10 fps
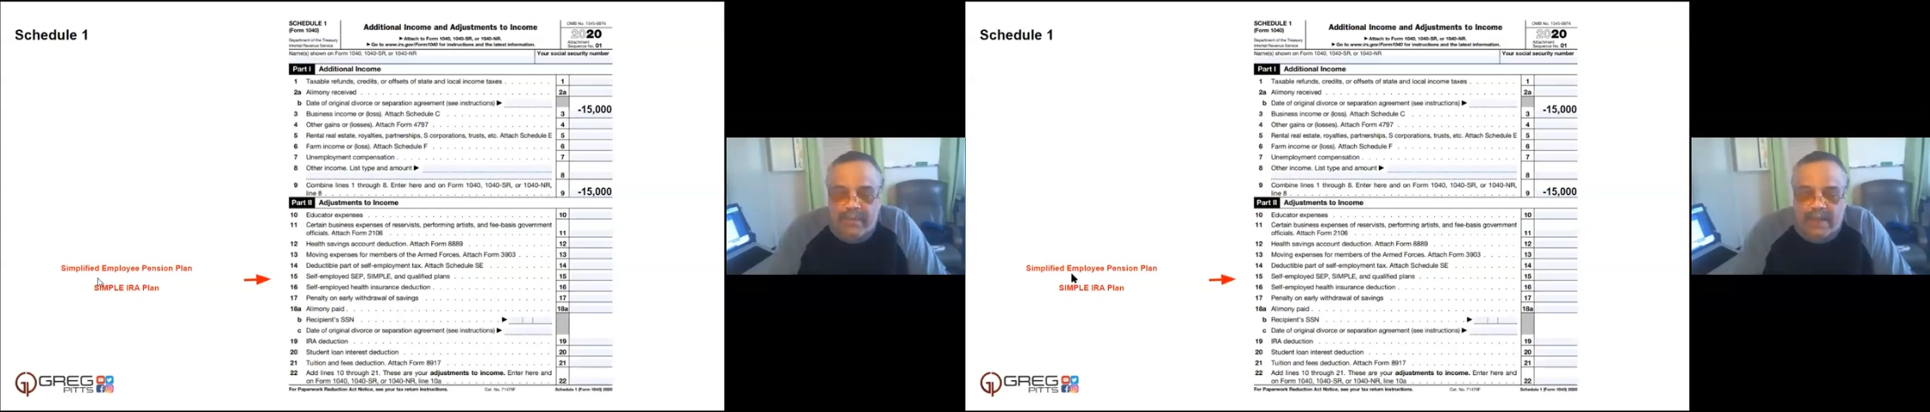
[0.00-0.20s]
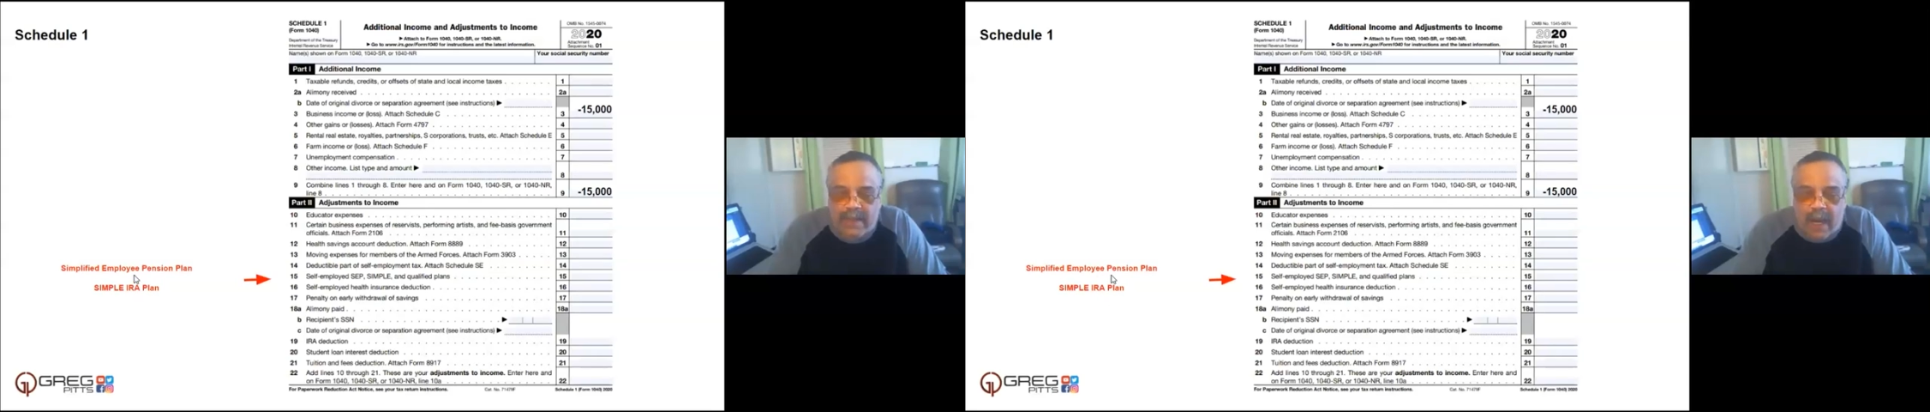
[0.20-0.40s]

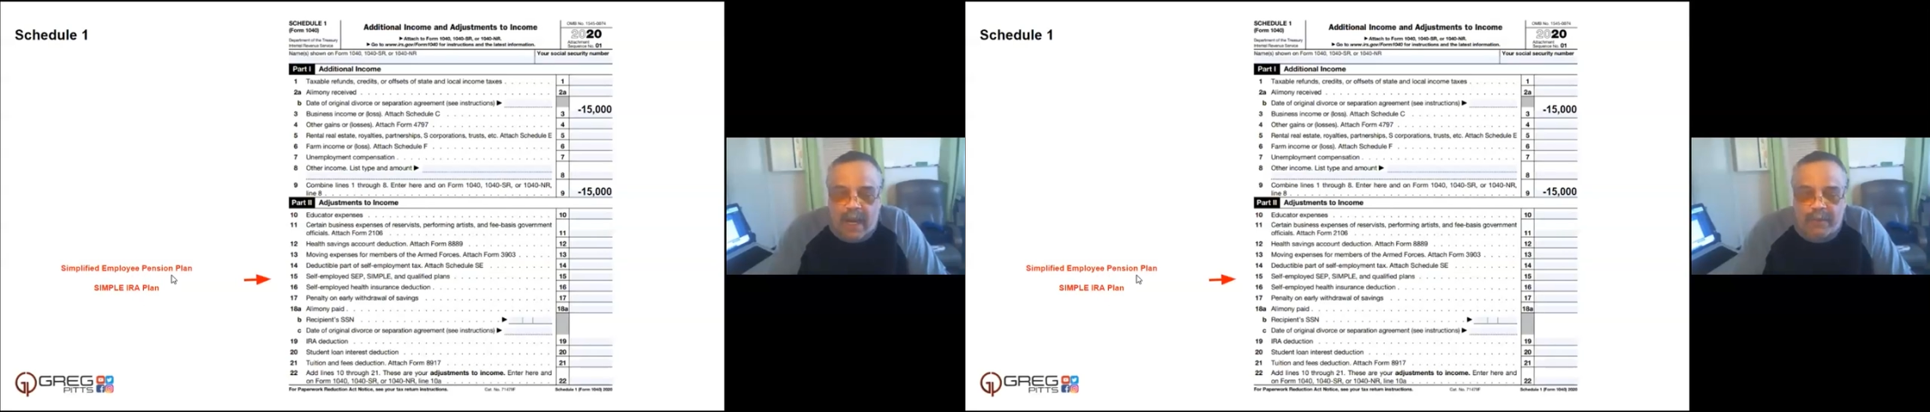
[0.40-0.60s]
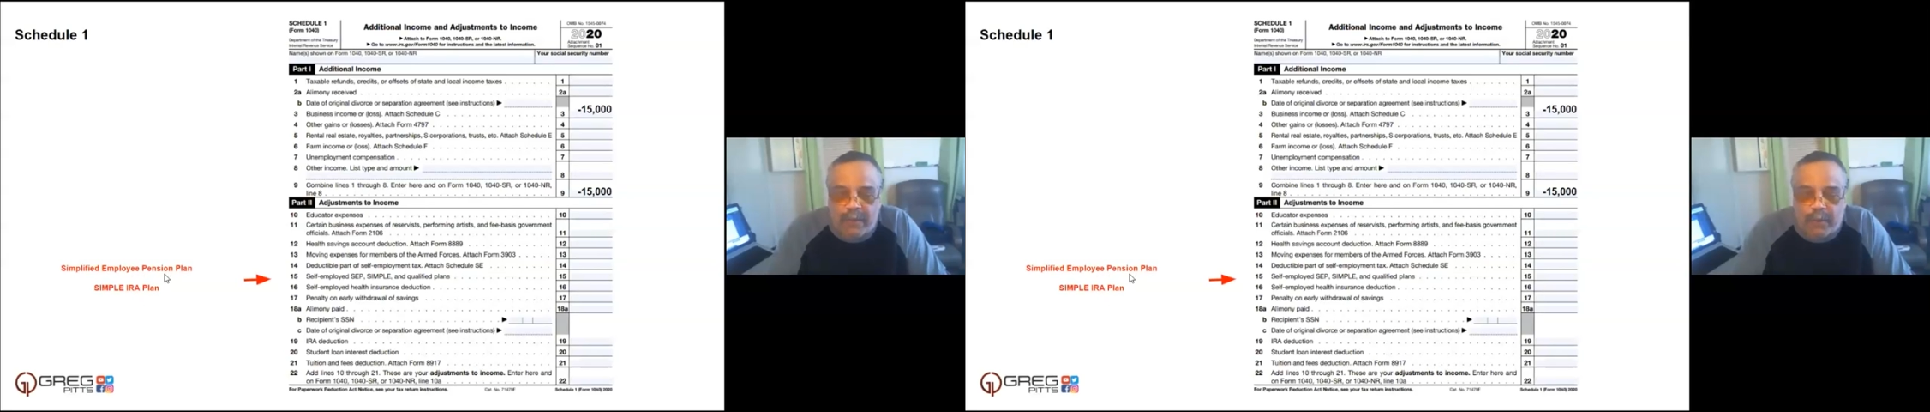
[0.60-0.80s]
a
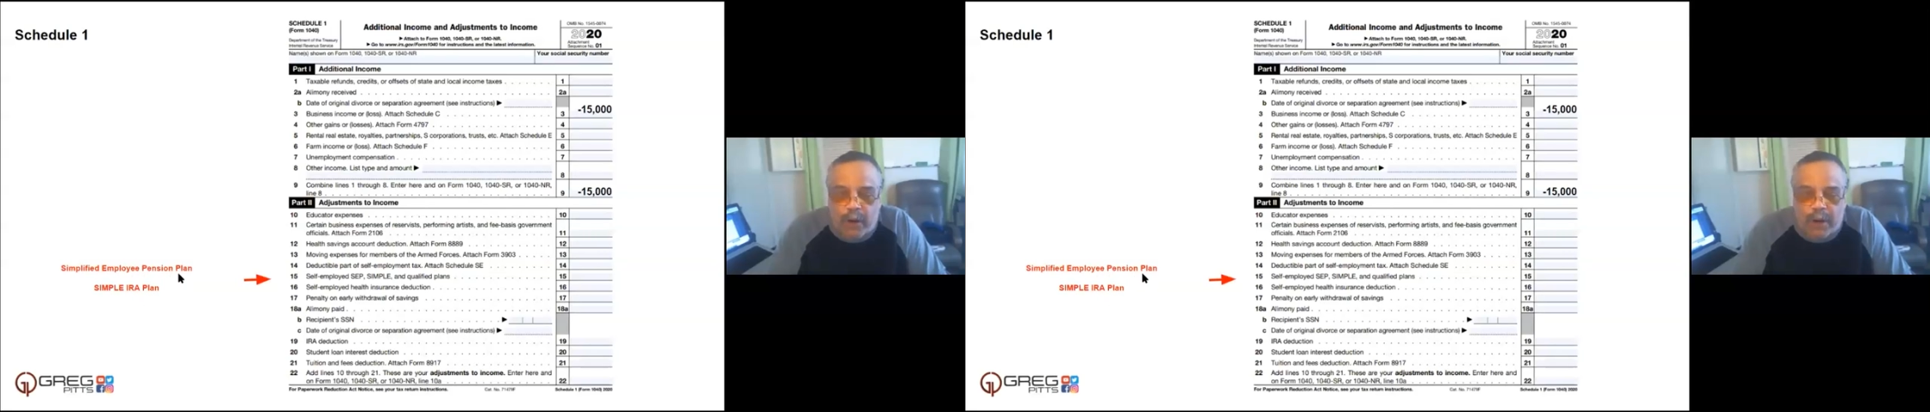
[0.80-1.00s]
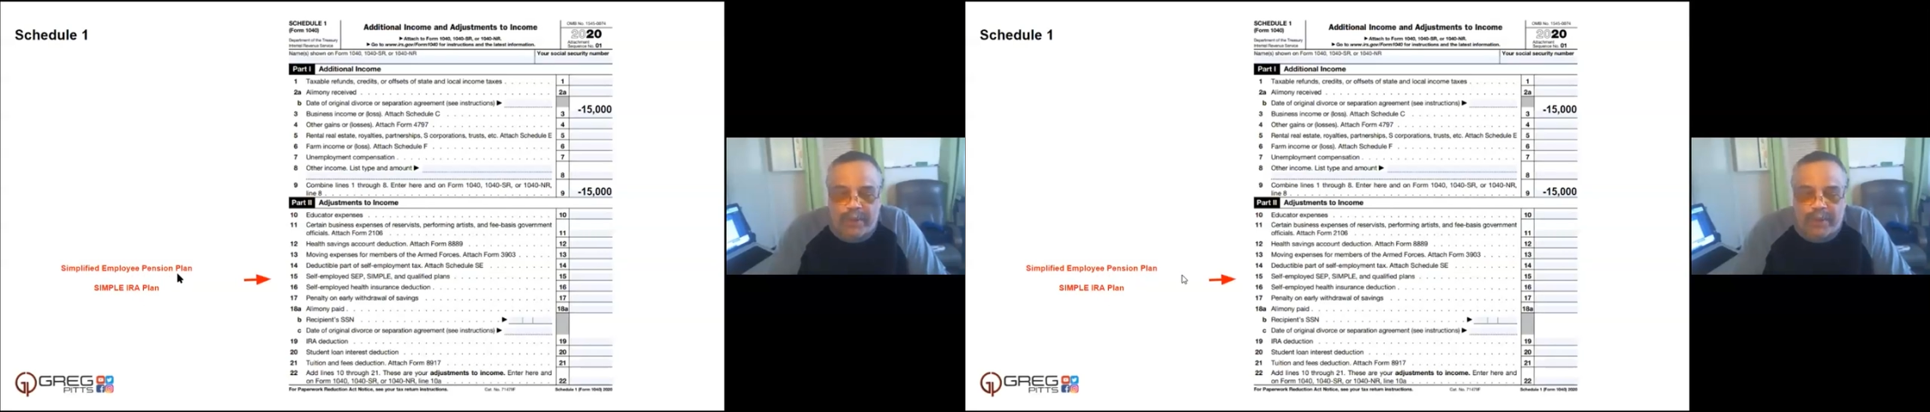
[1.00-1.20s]

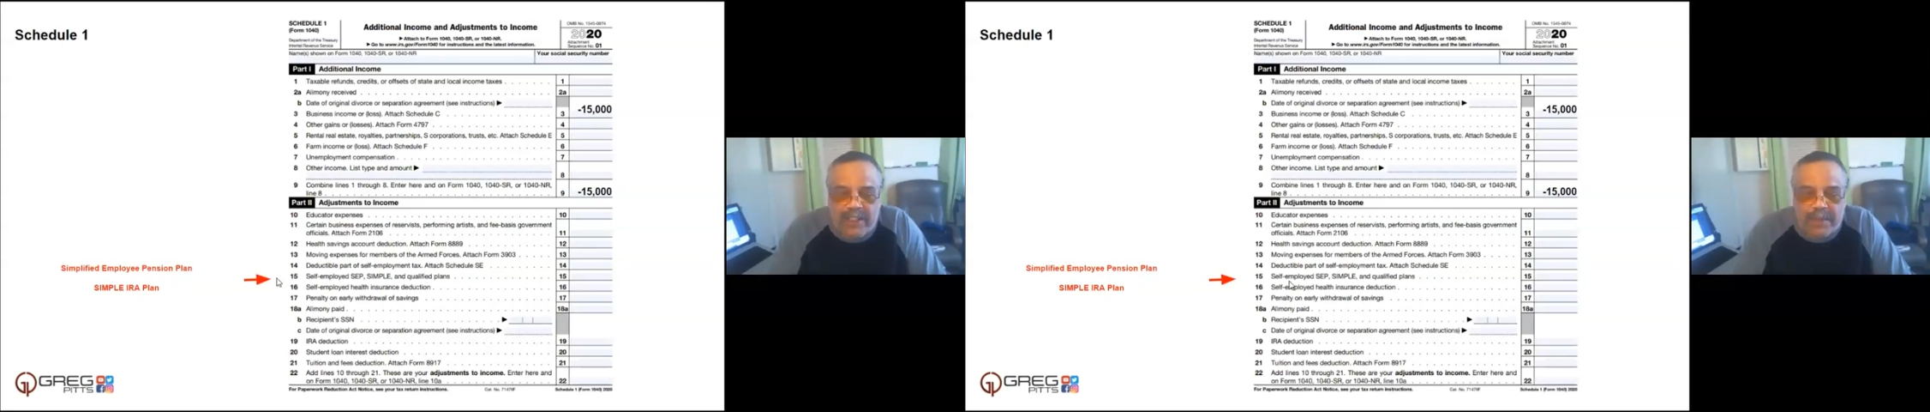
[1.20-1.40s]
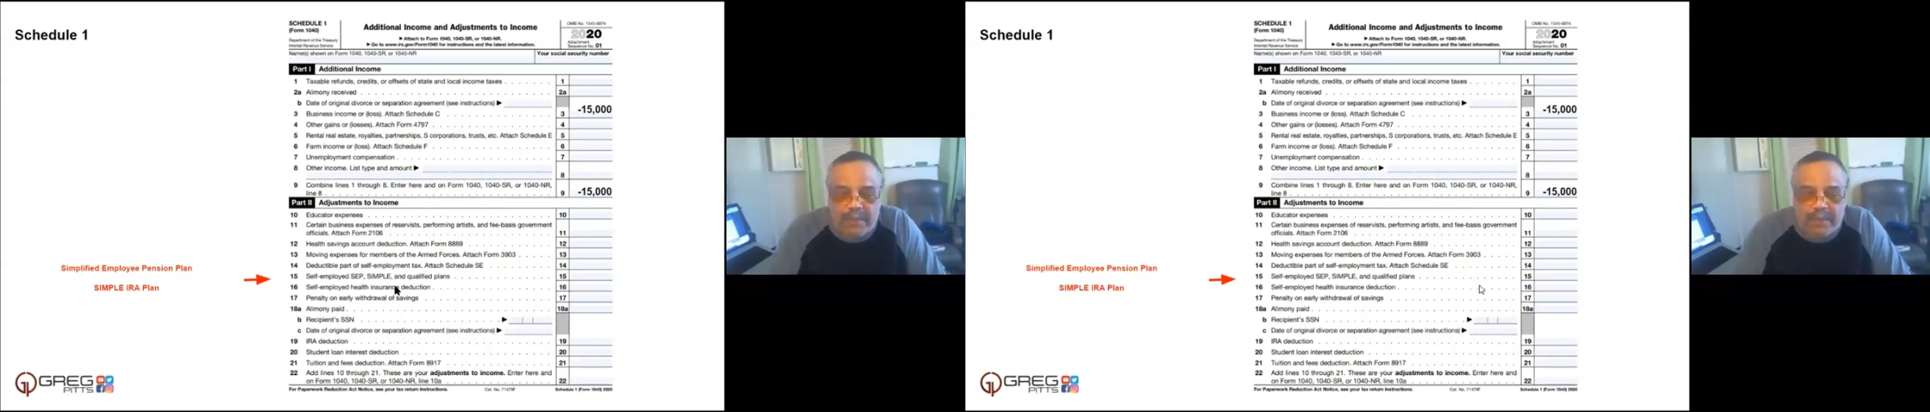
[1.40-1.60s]
self-employed
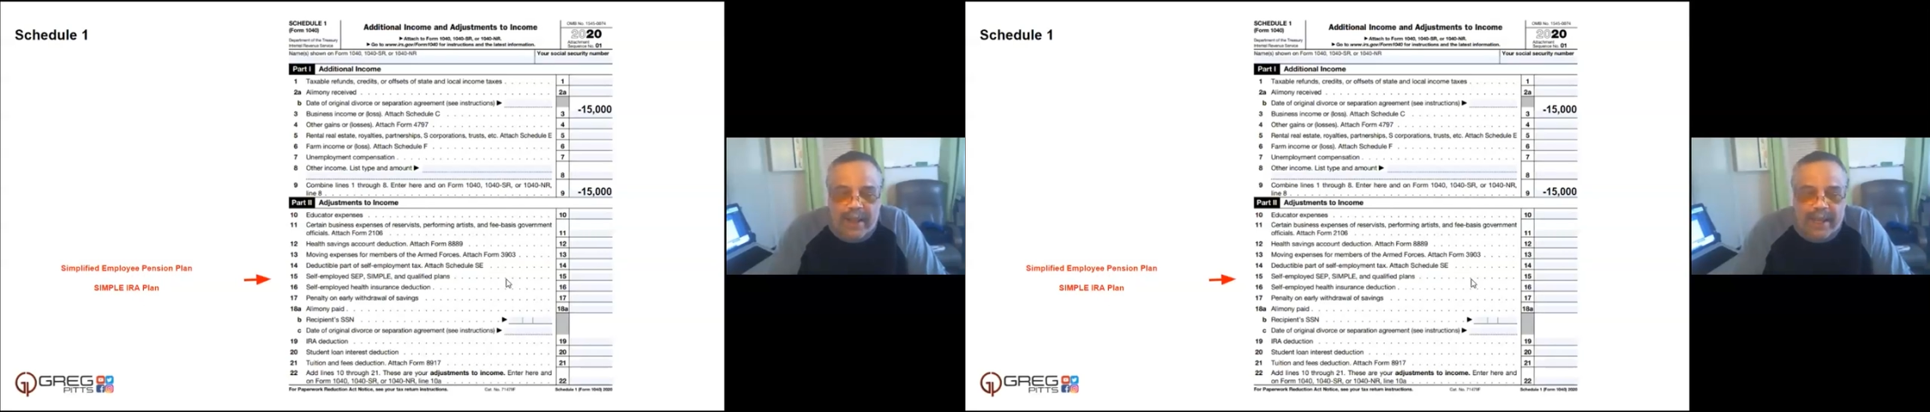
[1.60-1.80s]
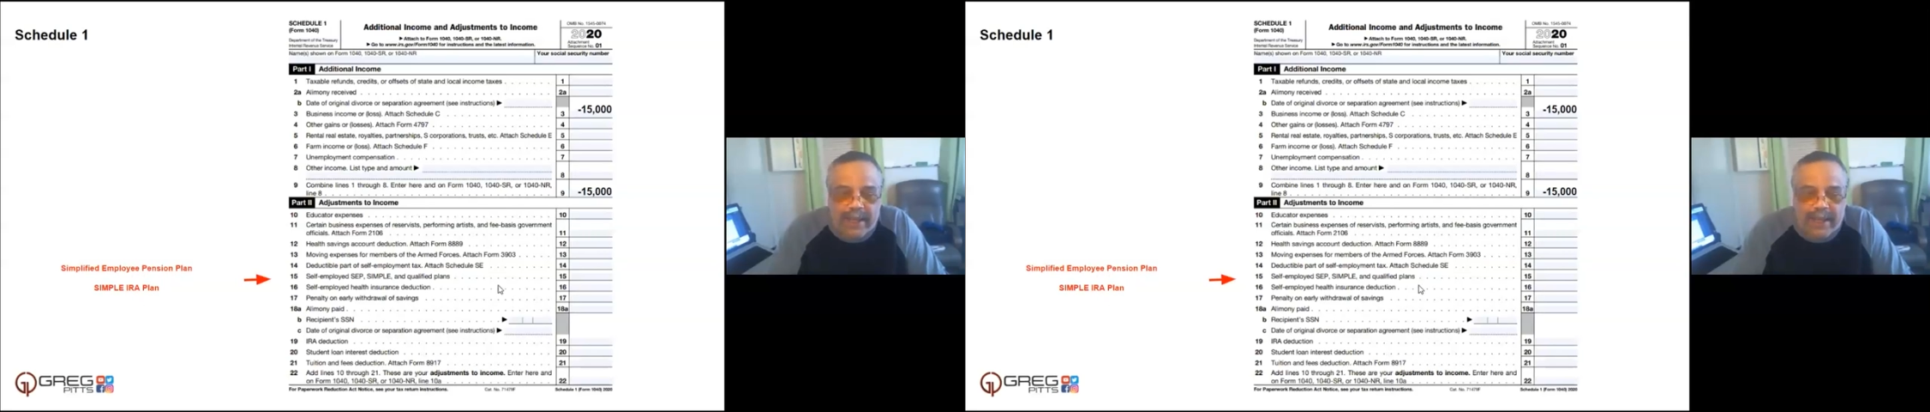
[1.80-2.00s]
pension
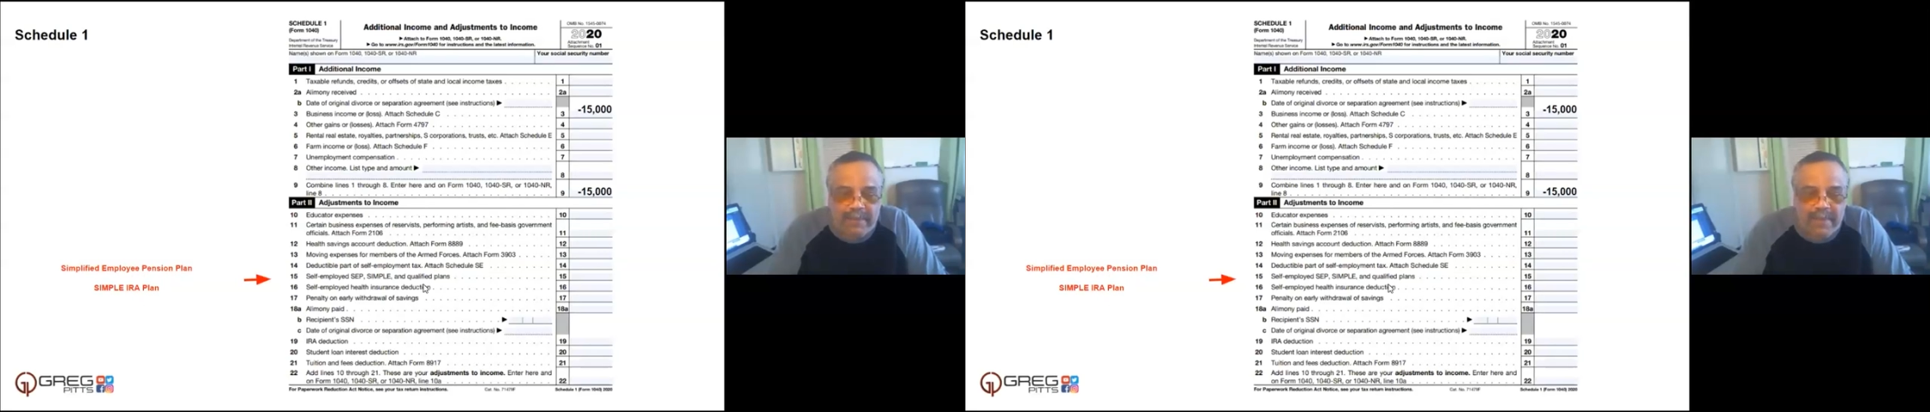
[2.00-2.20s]
plan,